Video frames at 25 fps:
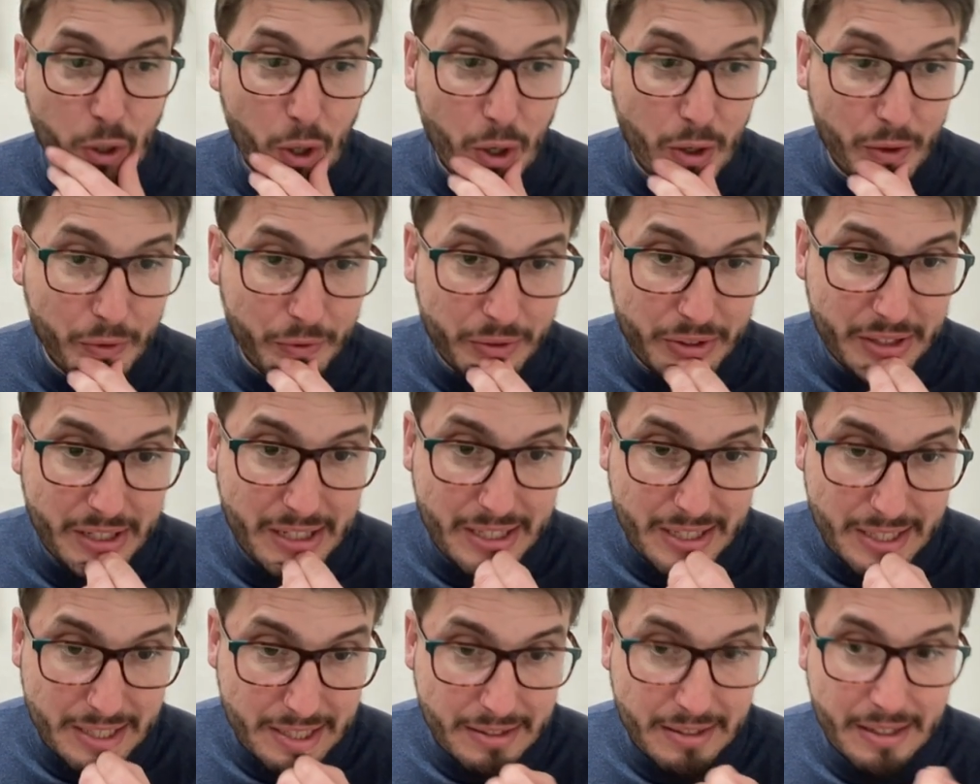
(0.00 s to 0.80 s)
of
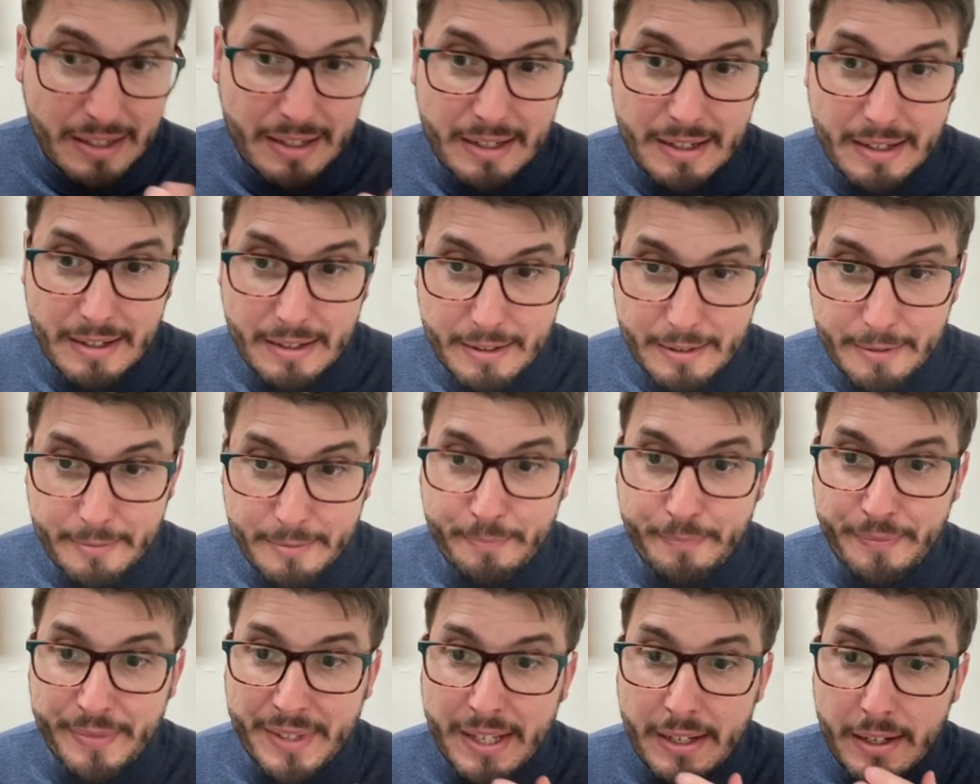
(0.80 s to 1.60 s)
this
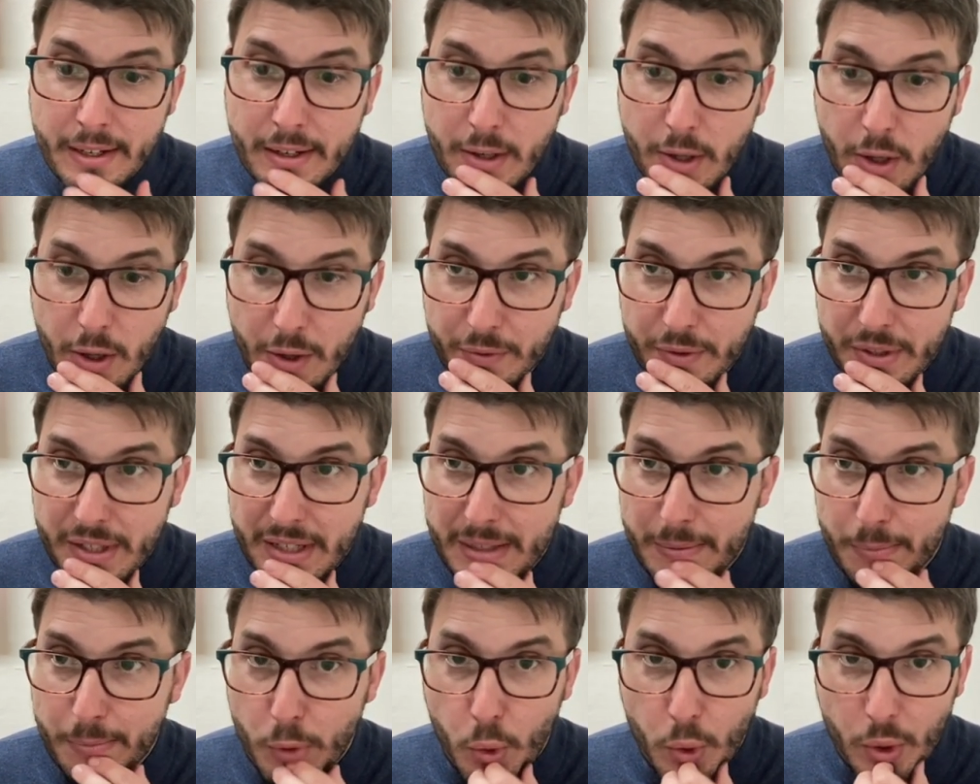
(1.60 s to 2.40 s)

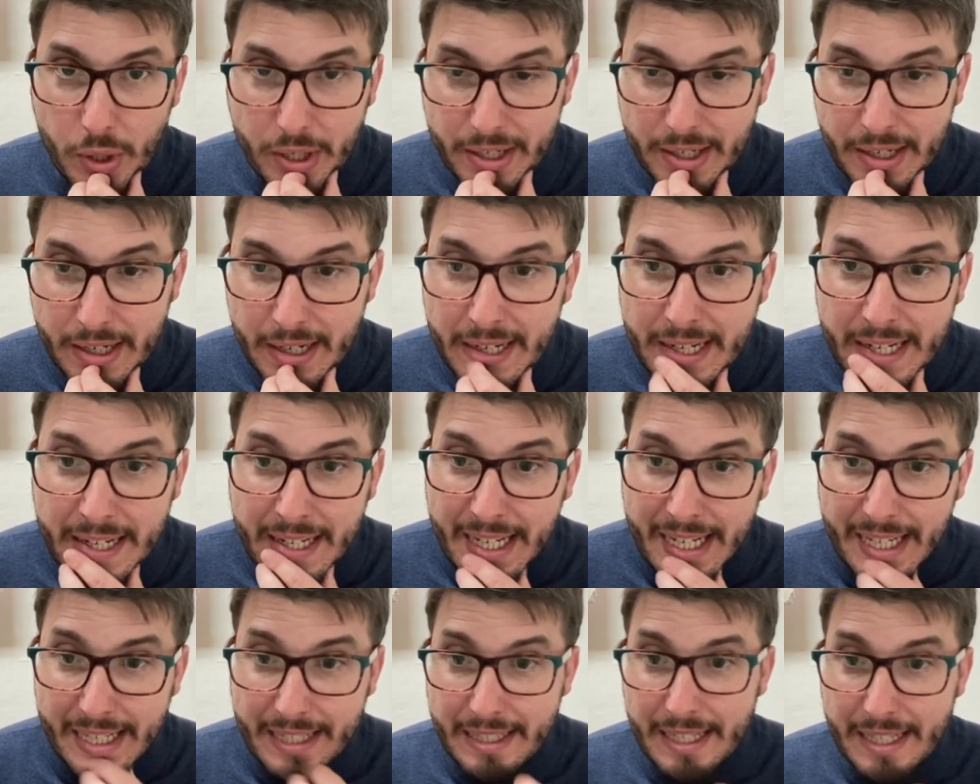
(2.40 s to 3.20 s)
molar.
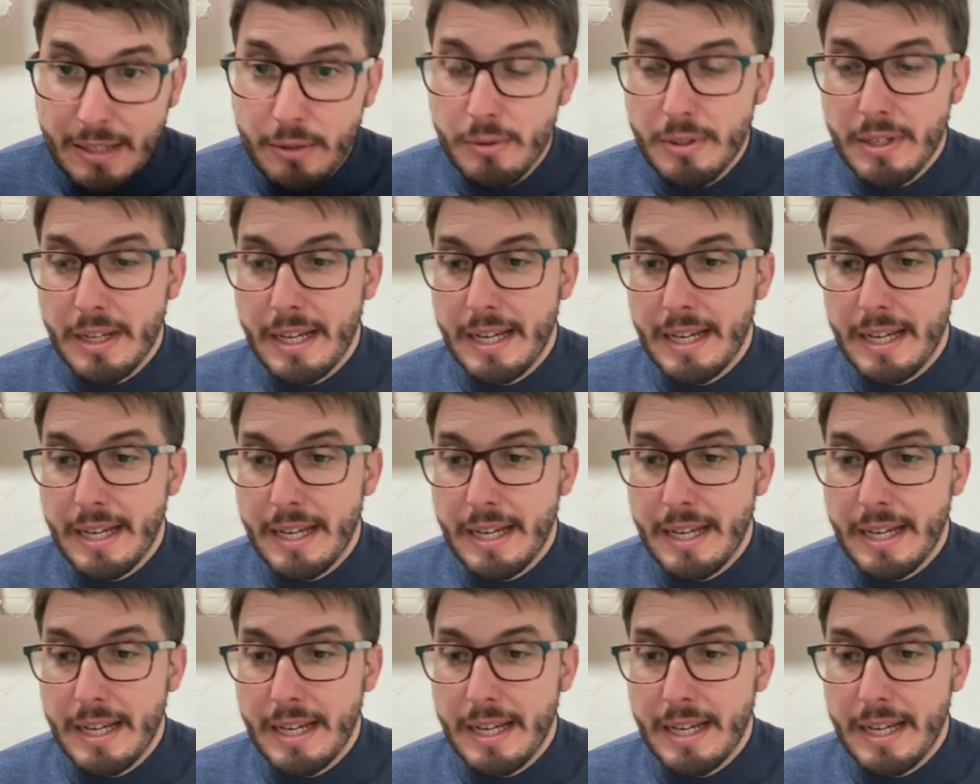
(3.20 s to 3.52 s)
And then